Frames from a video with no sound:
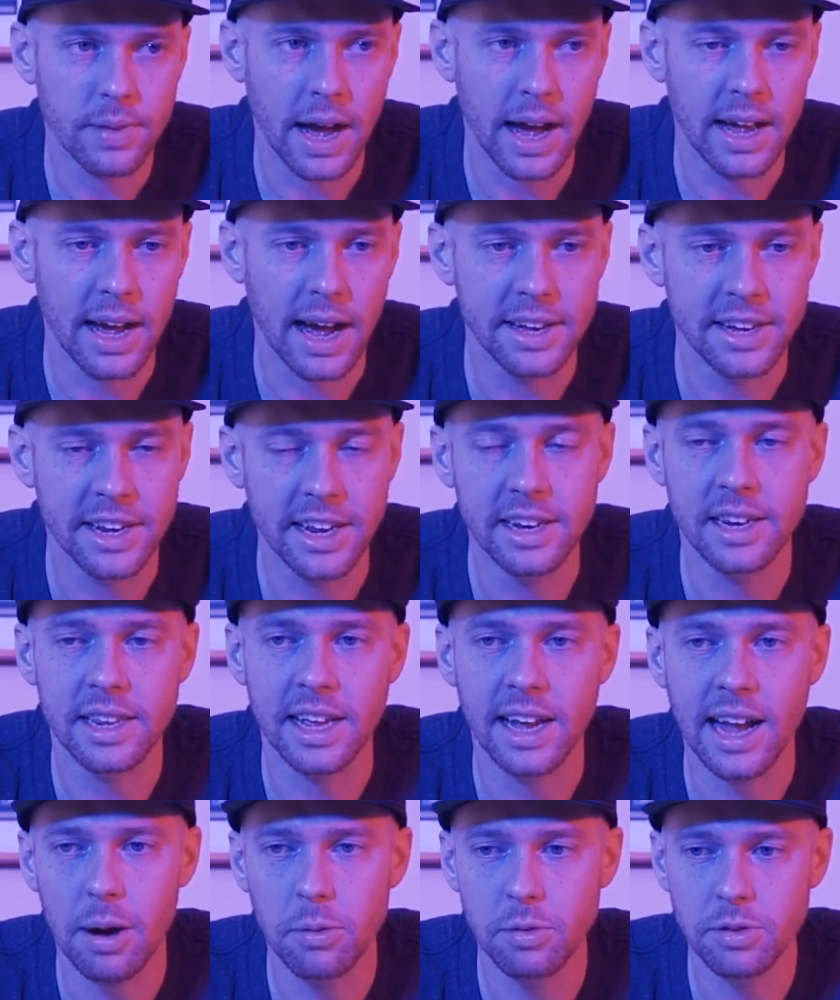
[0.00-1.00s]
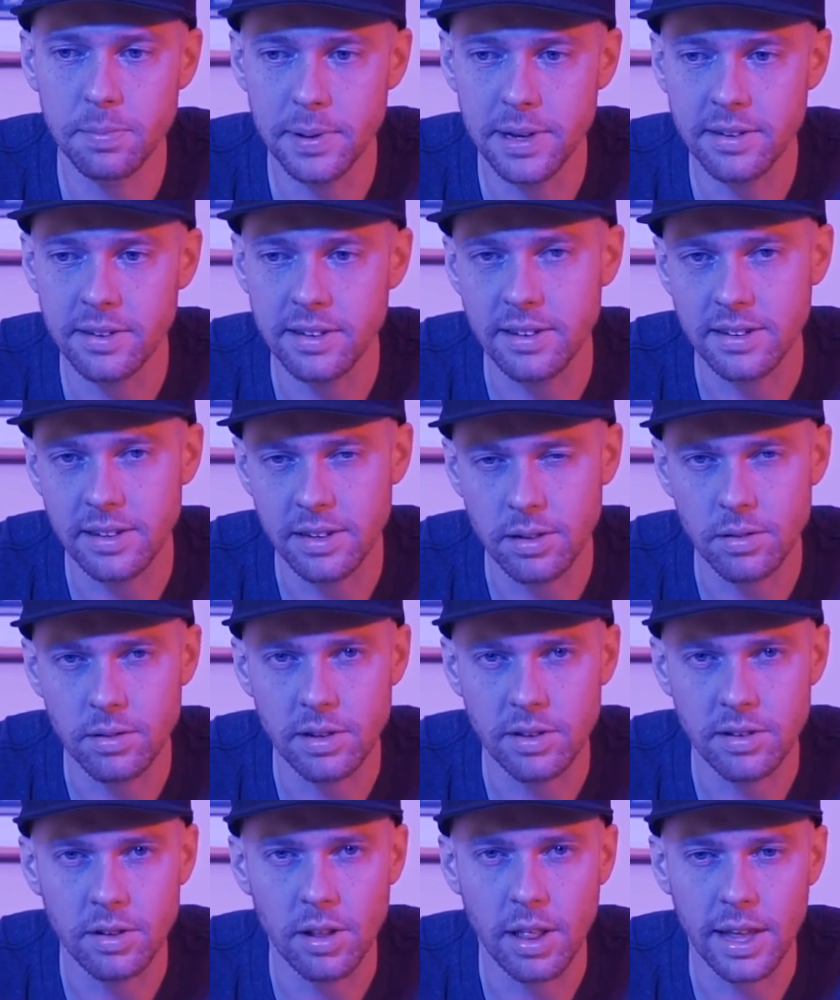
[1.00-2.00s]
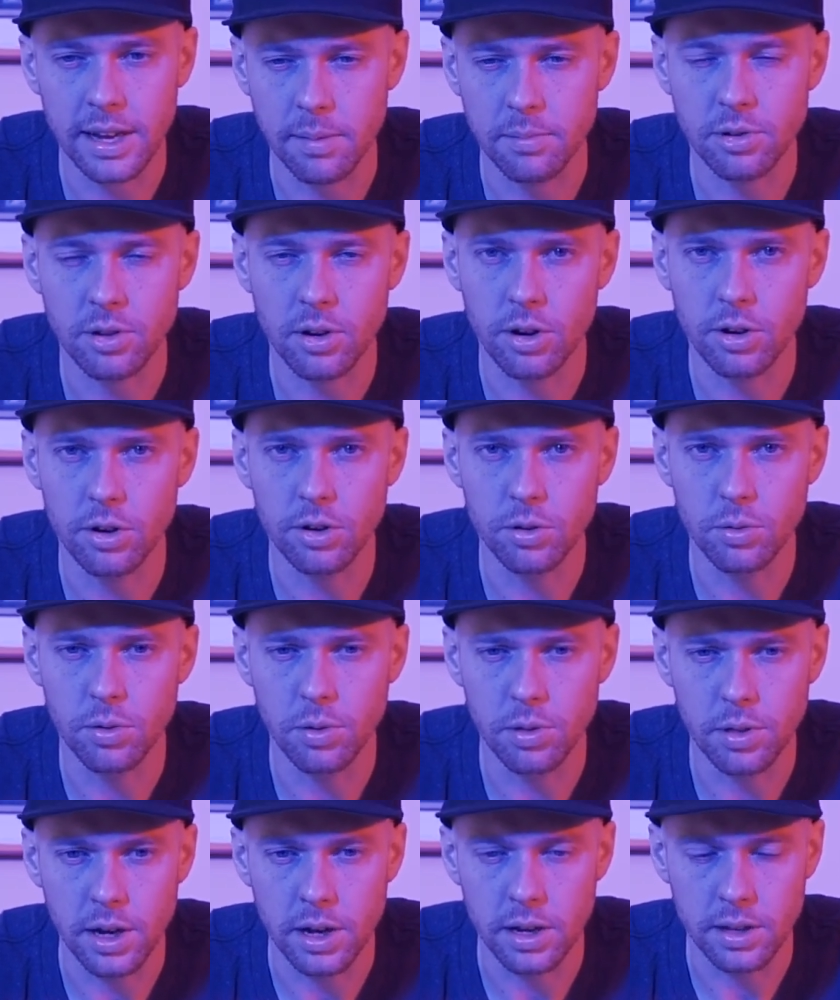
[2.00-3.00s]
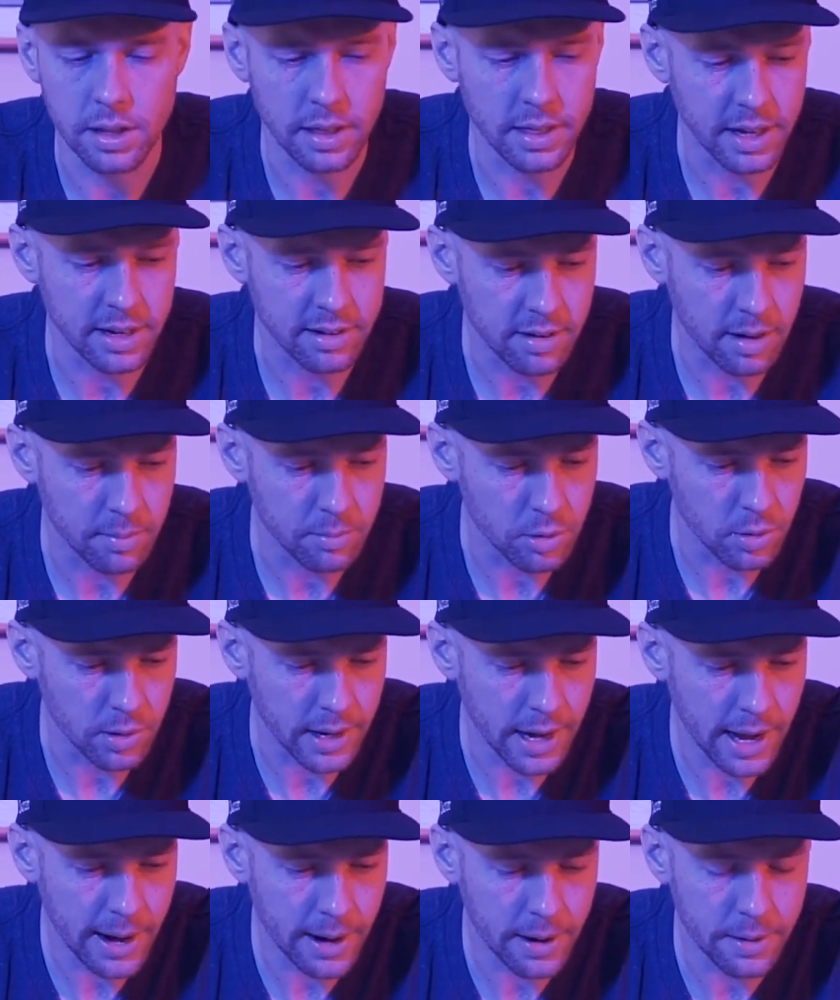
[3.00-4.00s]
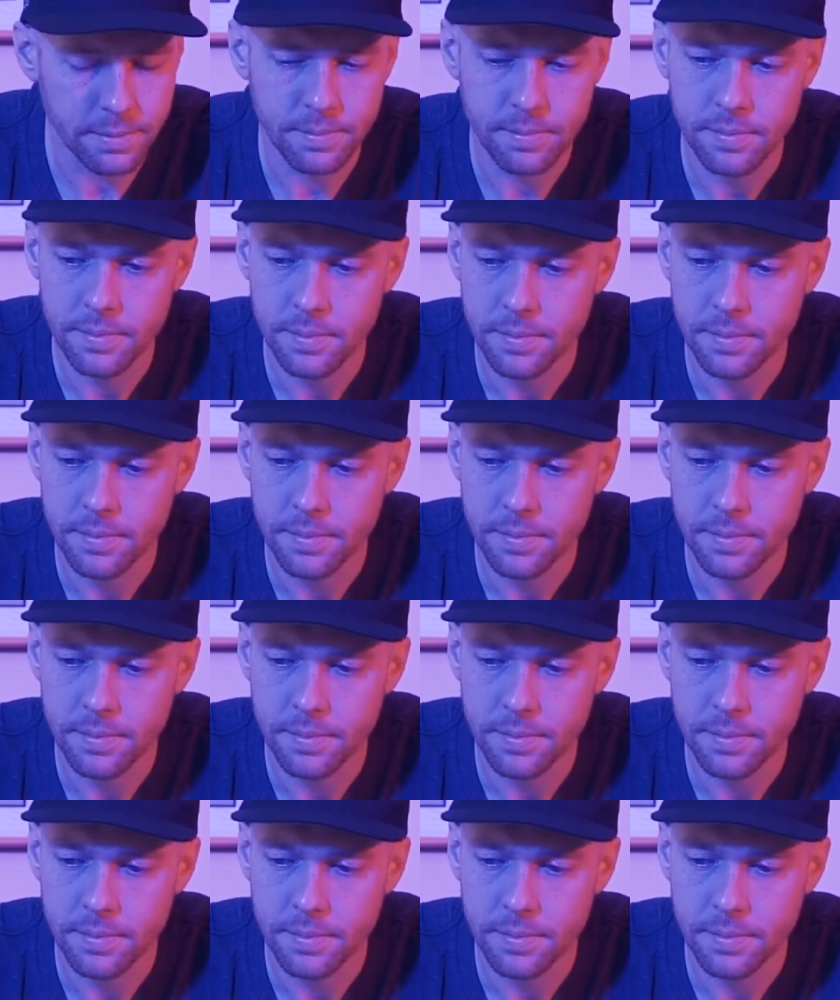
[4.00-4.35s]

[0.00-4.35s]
I didn't think I was busy until like I'm starting to do the things that I'm doing now.